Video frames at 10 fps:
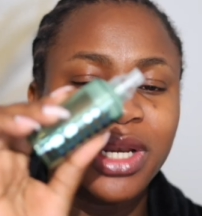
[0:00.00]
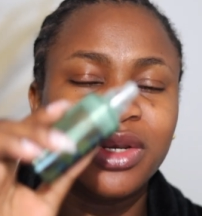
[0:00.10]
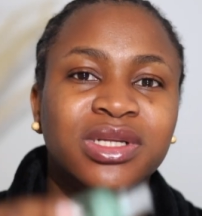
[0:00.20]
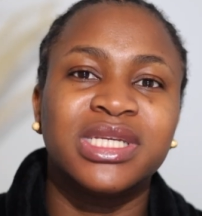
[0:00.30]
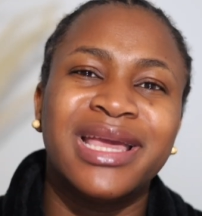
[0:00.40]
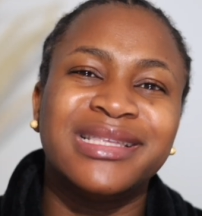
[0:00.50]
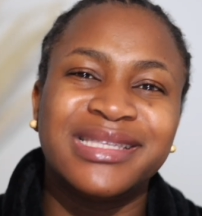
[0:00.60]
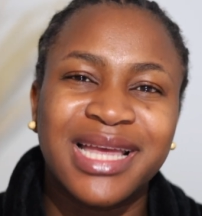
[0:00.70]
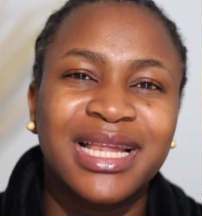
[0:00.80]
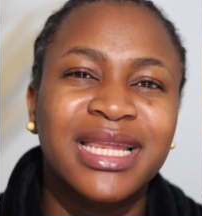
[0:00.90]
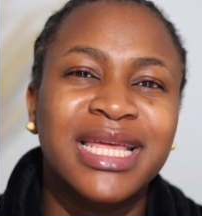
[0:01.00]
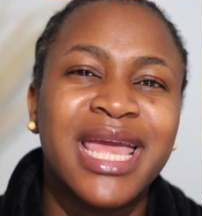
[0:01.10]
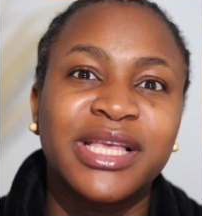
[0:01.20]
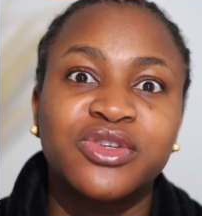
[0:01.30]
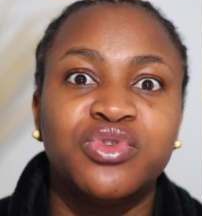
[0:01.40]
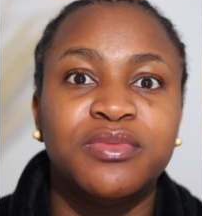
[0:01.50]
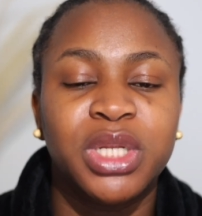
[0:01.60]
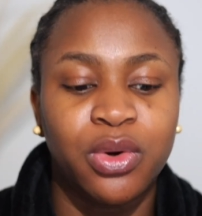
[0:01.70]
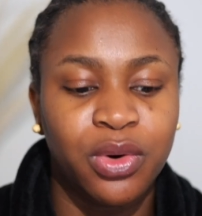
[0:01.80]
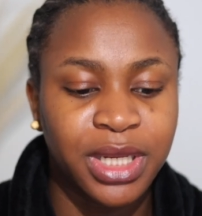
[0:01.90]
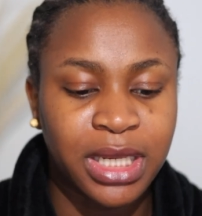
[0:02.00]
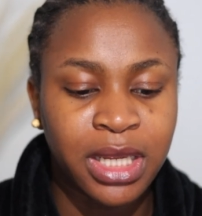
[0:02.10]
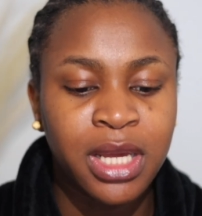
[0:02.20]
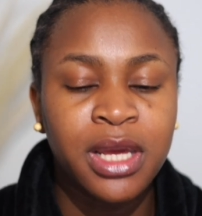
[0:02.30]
are not exactly extremely oily.